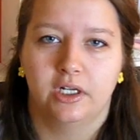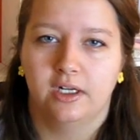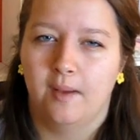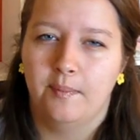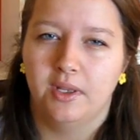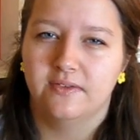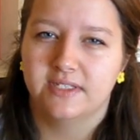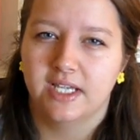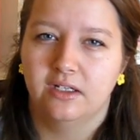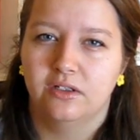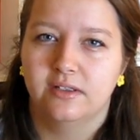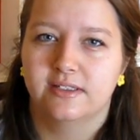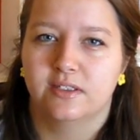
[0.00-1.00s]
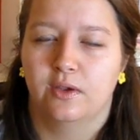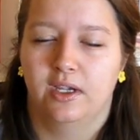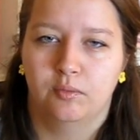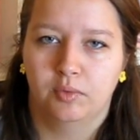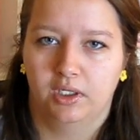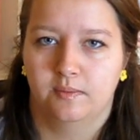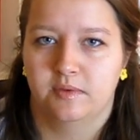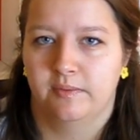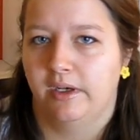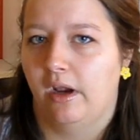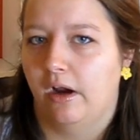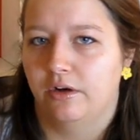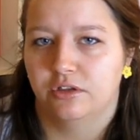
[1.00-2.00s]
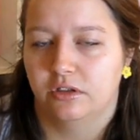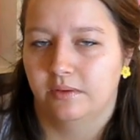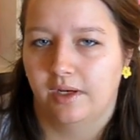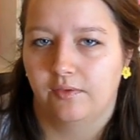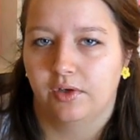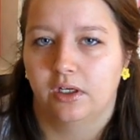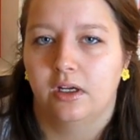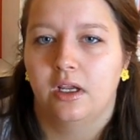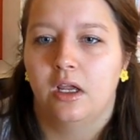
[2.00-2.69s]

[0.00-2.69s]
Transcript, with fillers: a couple of cycles so I can bring them to my doctor or whatever.